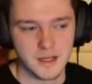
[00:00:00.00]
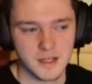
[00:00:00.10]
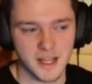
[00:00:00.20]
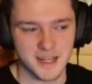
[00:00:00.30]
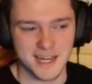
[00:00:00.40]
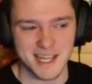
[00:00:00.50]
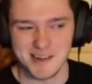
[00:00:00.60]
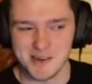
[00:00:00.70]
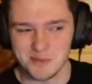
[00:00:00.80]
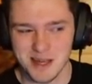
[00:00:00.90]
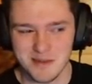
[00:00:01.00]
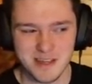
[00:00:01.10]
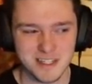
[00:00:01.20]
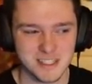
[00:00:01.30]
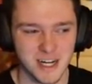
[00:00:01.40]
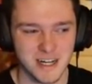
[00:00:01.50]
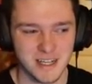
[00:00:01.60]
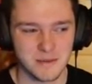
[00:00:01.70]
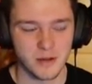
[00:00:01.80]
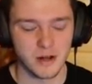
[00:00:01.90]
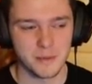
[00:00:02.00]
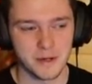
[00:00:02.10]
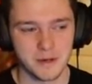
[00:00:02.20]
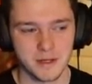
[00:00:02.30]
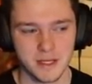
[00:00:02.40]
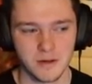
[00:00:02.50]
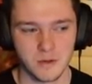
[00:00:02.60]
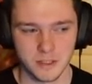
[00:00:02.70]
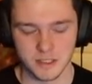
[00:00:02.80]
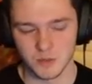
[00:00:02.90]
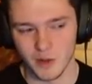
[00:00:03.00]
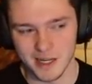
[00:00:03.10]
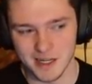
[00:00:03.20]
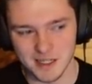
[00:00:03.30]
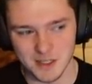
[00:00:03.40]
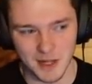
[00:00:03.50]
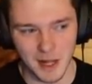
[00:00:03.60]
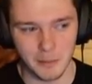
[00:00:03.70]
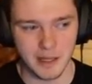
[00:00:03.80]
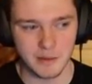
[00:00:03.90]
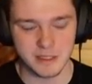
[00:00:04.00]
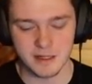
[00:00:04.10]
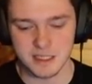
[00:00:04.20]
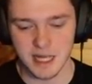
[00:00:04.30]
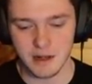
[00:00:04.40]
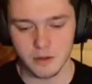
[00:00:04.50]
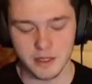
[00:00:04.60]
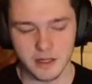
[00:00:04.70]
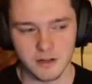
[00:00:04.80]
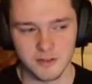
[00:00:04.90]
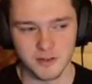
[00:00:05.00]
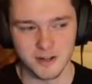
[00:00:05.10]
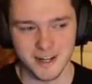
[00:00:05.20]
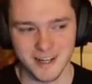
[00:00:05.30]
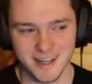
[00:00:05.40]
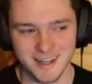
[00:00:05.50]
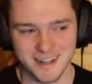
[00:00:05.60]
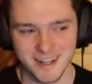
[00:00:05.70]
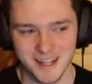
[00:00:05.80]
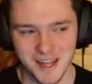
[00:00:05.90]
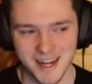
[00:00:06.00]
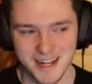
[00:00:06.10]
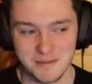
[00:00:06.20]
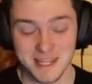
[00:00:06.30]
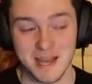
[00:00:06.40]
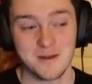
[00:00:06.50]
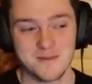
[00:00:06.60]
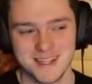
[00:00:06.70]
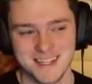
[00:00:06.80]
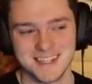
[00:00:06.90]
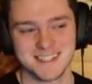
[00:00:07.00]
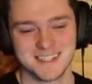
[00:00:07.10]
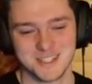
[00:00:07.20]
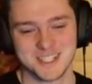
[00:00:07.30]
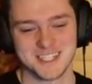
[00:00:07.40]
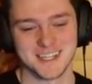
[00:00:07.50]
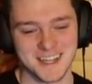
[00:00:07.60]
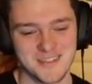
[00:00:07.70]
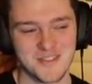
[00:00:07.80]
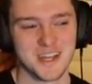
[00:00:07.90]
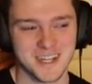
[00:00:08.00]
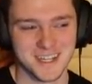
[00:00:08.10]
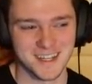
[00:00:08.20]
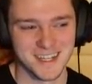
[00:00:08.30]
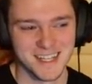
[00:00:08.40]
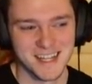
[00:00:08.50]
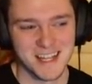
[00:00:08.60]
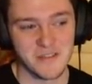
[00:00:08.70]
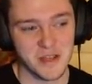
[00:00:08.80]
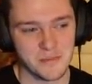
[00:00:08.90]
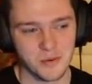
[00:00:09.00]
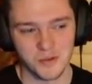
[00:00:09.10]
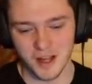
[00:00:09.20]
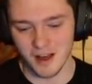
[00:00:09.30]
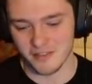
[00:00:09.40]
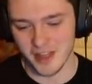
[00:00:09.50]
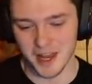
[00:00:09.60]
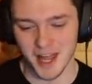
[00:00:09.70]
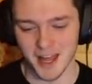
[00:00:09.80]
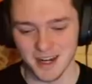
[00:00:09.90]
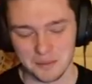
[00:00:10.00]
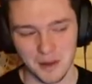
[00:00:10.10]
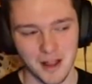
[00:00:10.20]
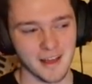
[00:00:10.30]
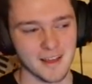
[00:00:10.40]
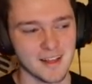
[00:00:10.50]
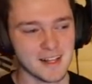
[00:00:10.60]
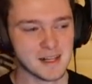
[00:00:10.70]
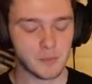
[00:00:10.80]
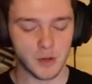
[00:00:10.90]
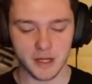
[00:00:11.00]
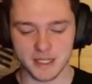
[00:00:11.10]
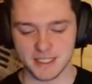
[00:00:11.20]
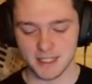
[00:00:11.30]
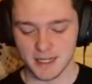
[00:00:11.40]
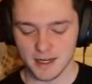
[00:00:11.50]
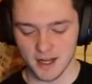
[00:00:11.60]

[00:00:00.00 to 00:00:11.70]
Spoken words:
like NATO'd maybe and tried to get a bar barrel hit, or just waited until Goblin Gang was out of cycle and then go for a lightning. But that would have made things interesting if he had pulled off that lightning block, but he didn't.